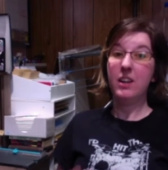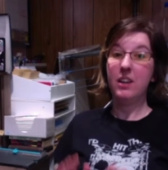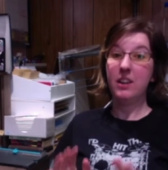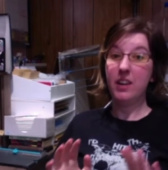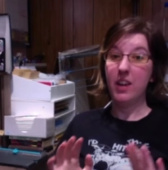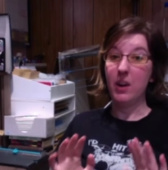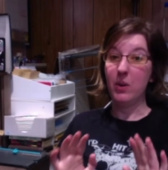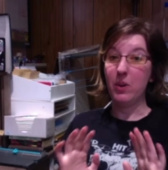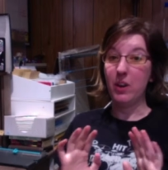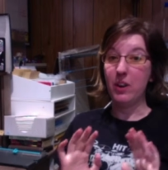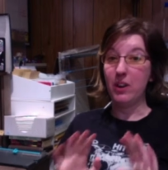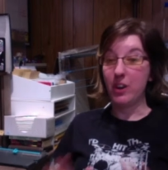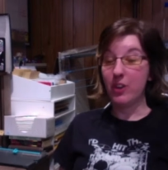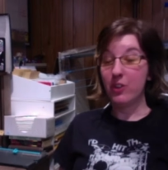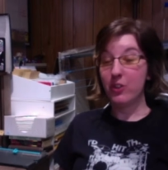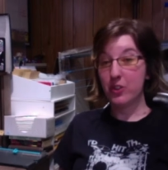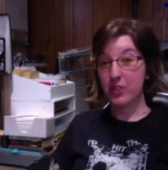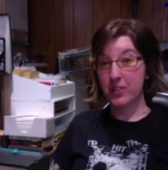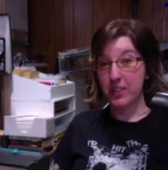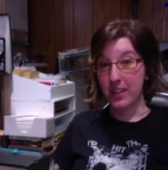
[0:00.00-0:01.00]
Now,
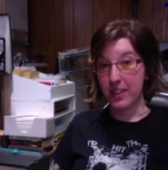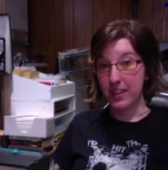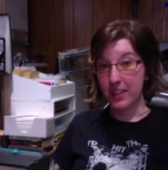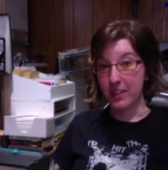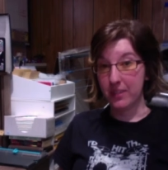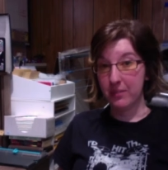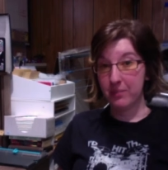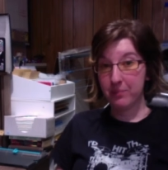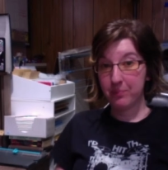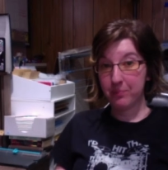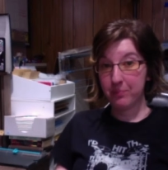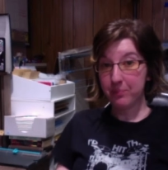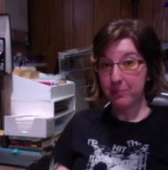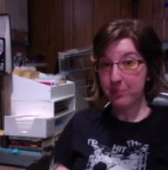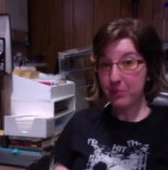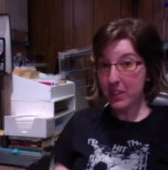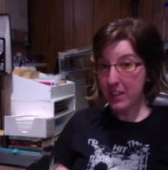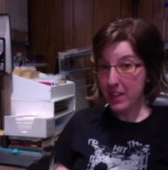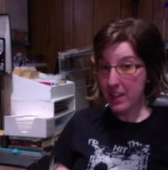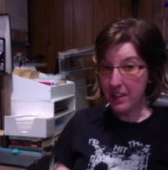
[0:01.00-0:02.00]
another thing
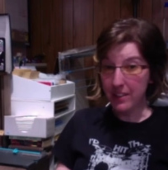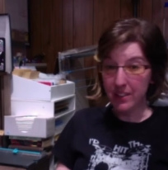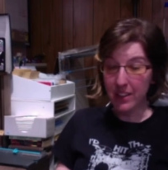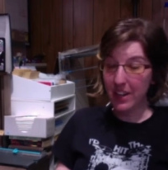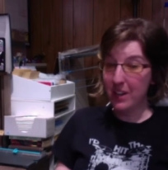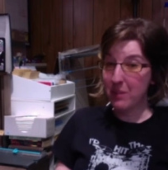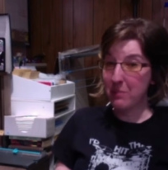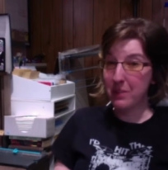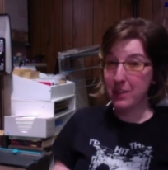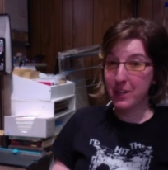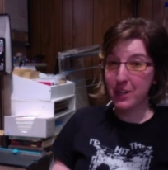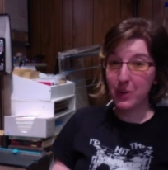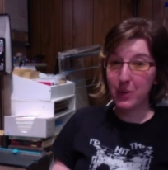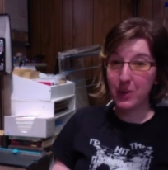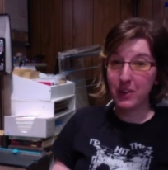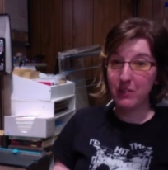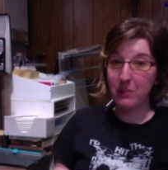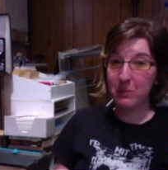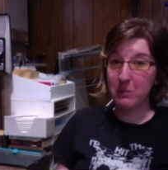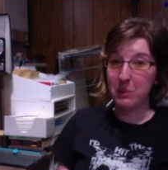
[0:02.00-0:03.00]
that I've been
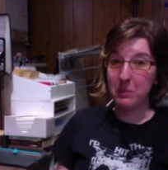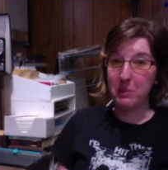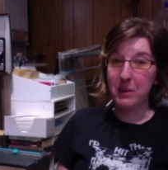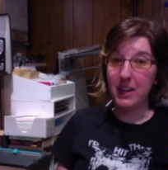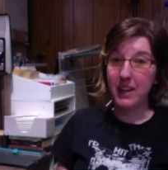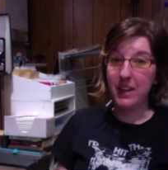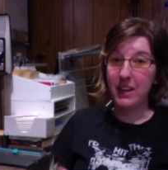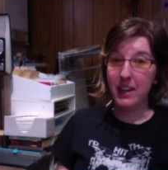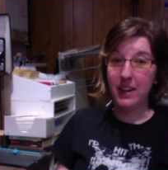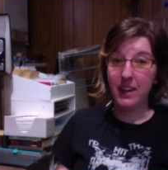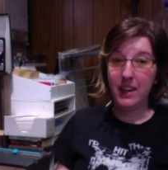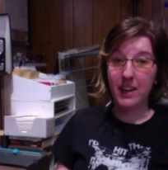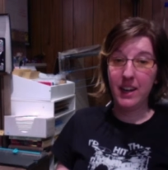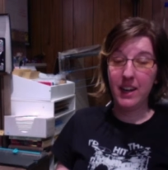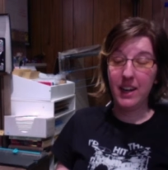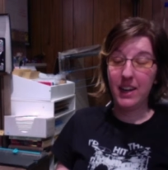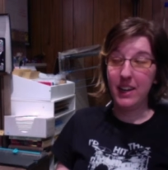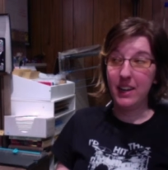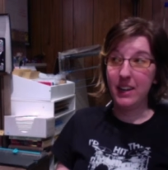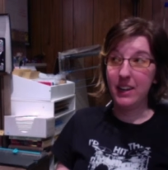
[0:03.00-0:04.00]
doing from the beginning,
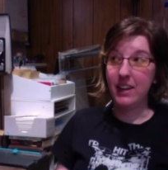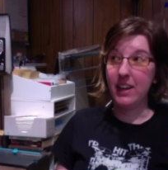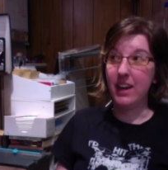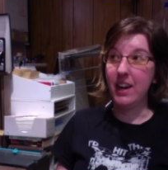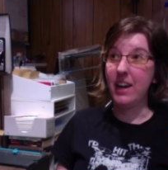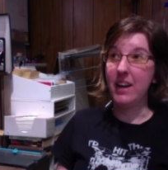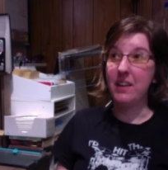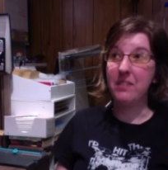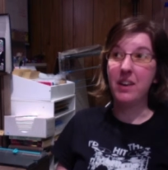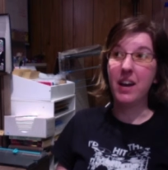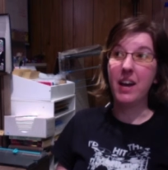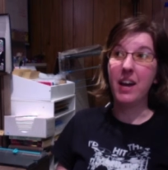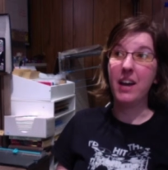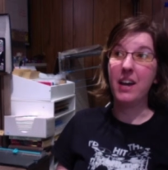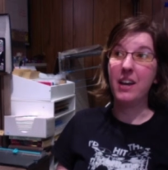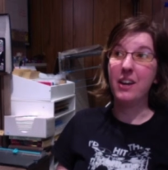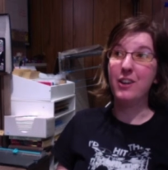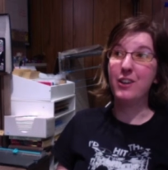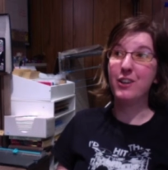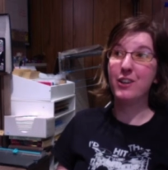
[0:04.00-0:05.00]
and I've
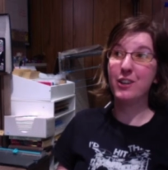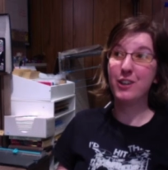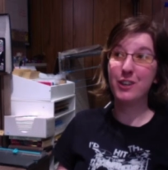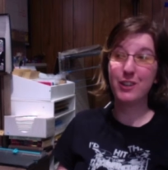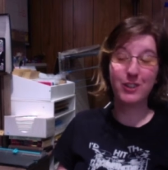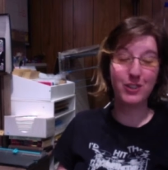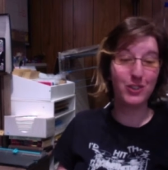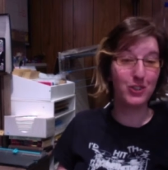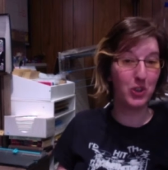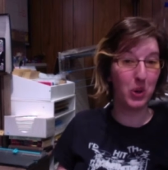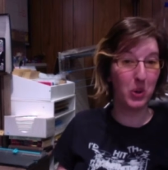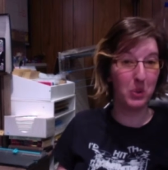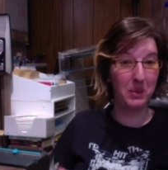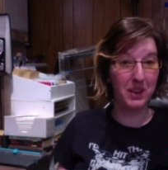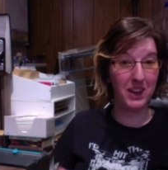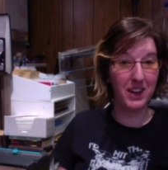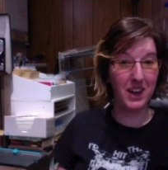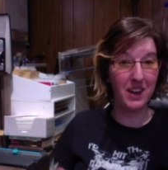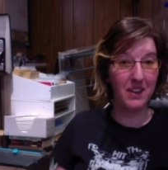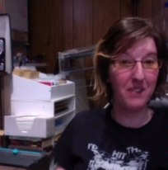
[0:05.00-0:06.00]
had so
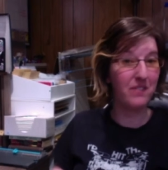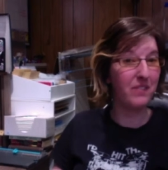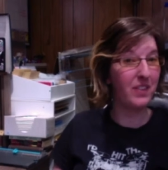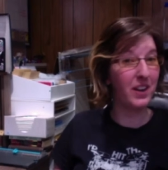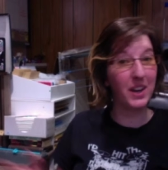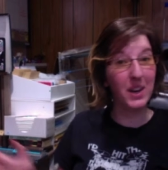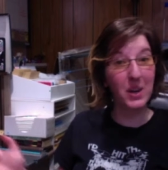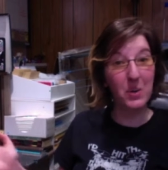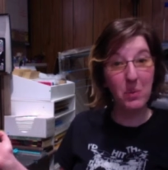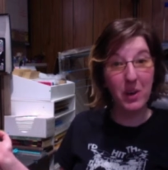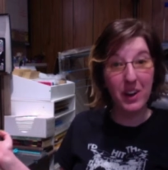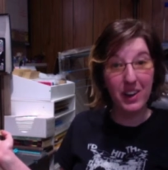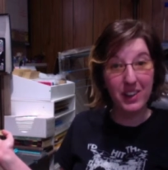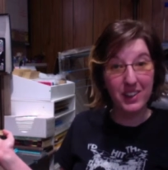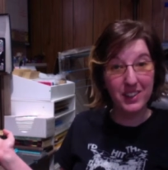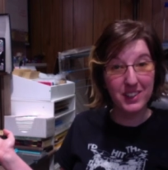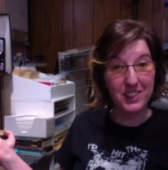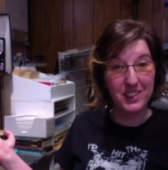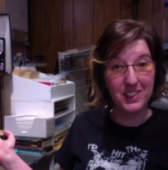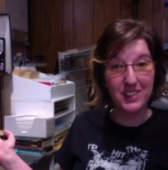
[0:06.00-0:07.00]
many funny
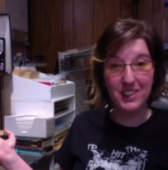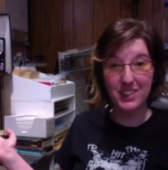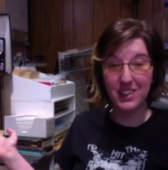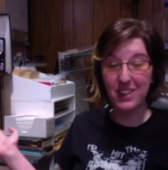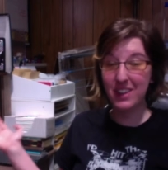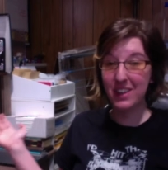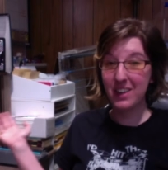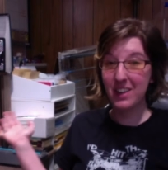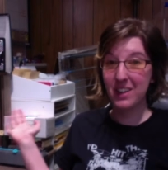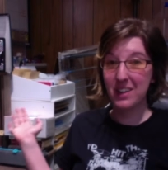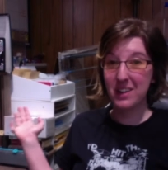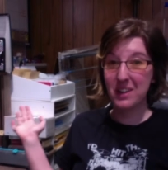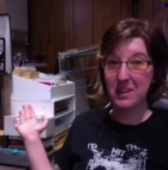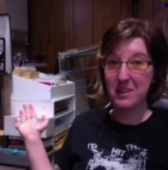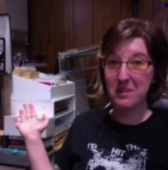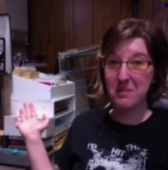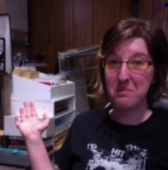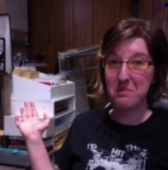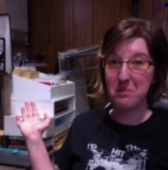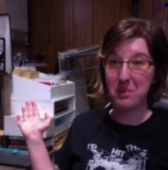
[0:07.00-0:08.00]
ones,
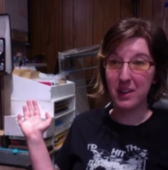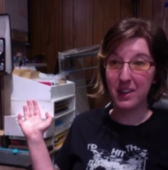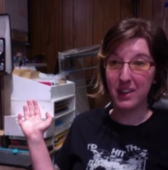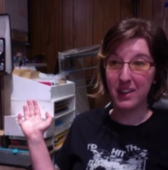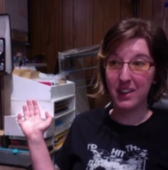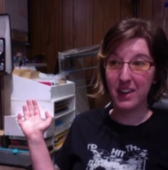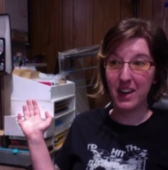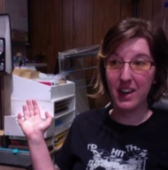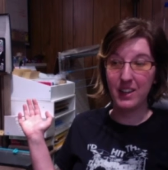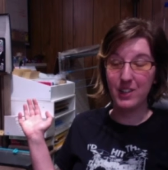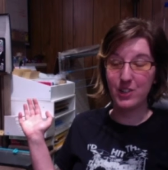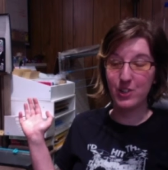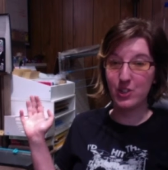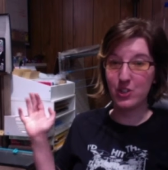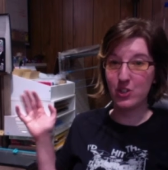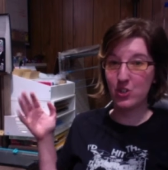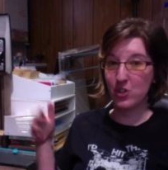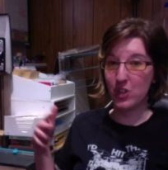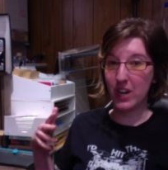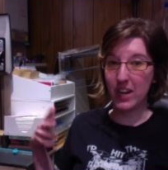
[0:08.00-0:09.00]
but I
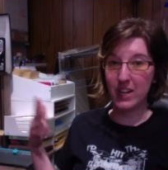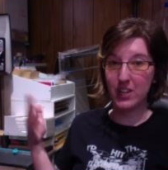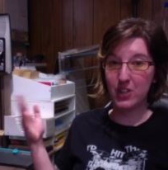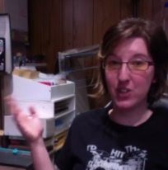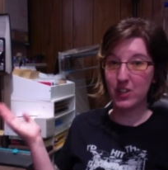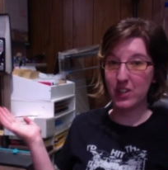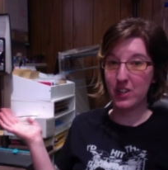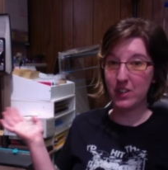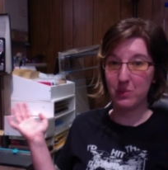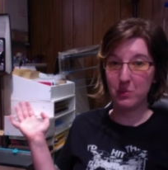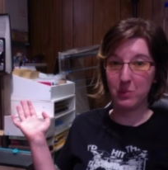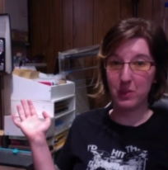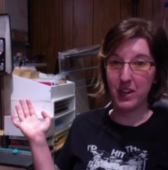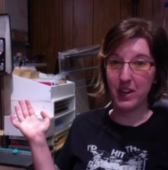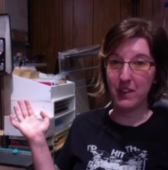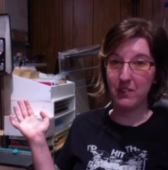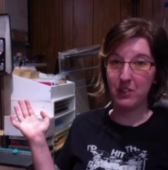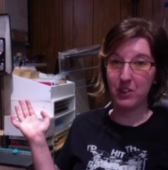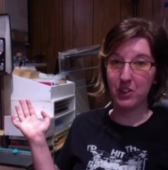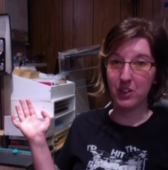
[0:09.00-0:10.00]
just change it
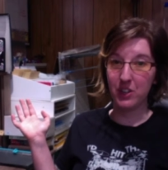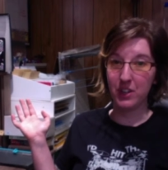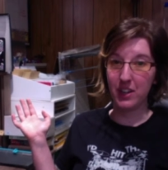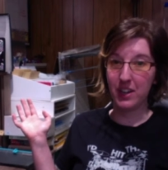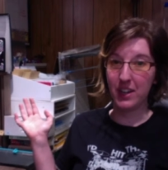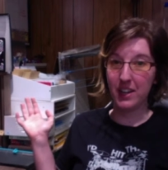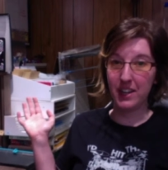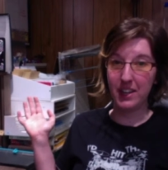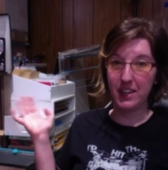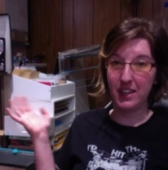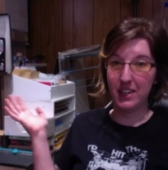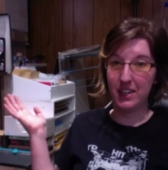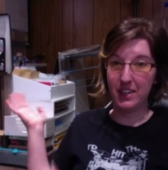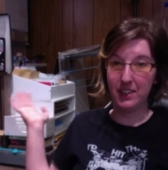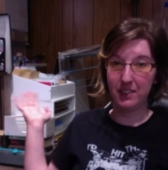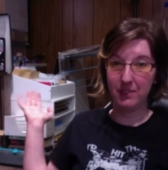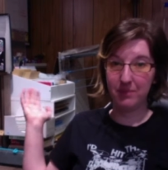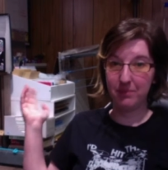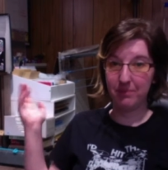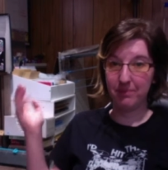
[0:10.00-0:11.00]
whenever I
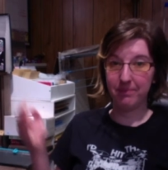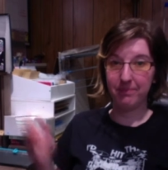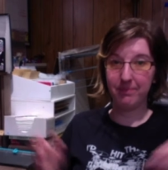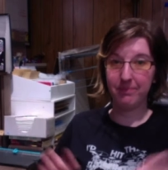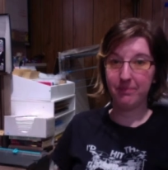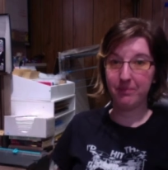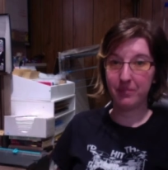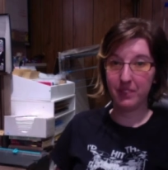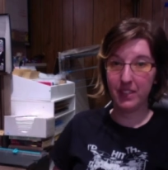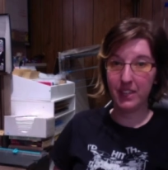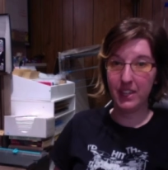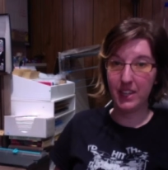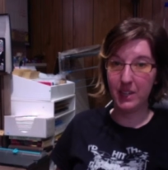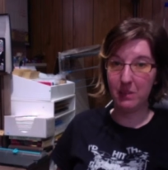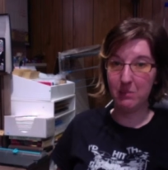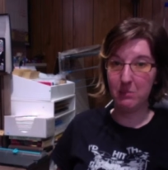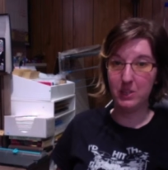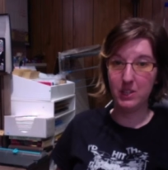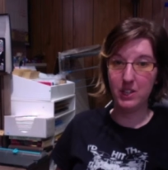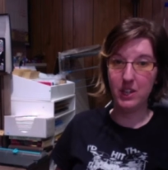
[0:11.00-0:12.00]

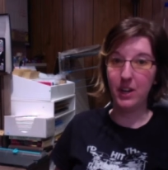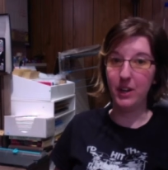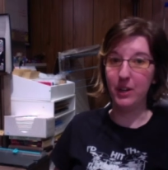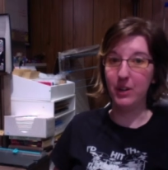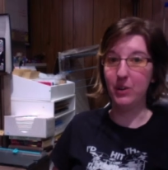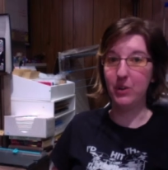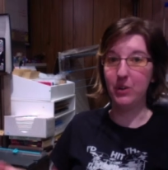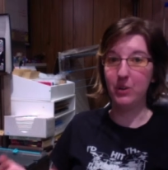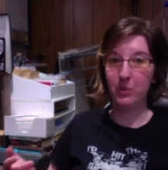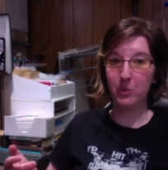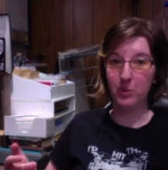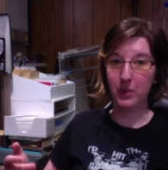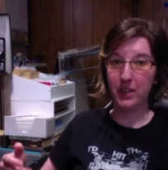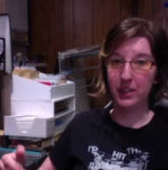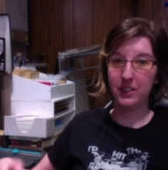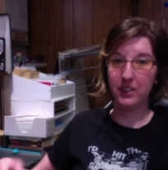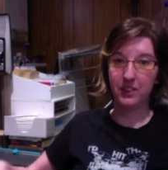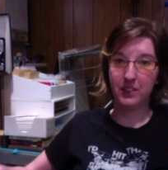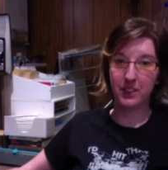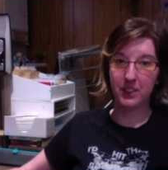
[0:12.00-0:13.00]
am done
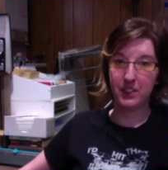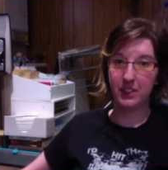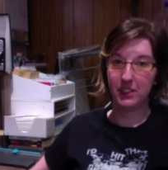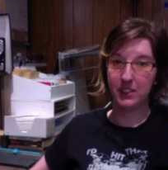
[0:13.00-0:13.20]
with